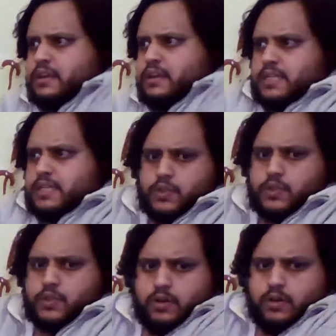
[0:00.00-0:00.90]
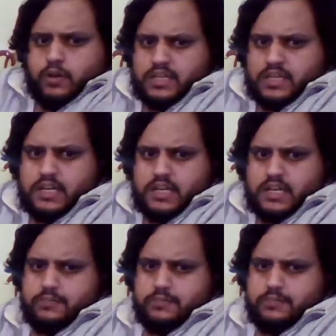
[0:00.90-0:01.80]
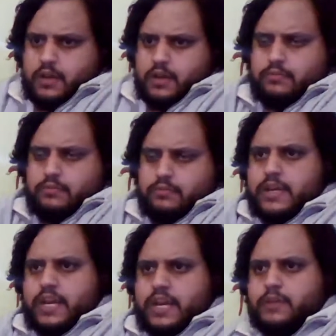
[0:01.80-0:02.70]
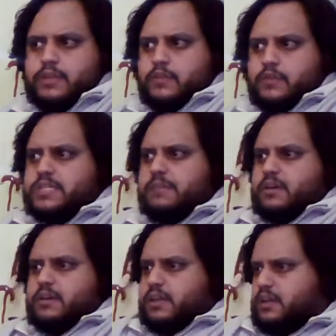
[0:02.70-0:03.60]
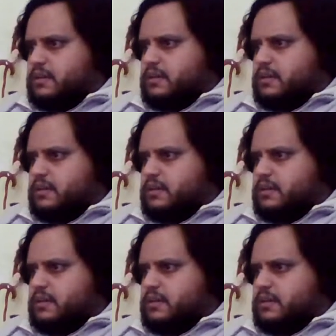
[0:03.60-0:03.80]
Del Toro actually ended up, reuniting with Kojima again.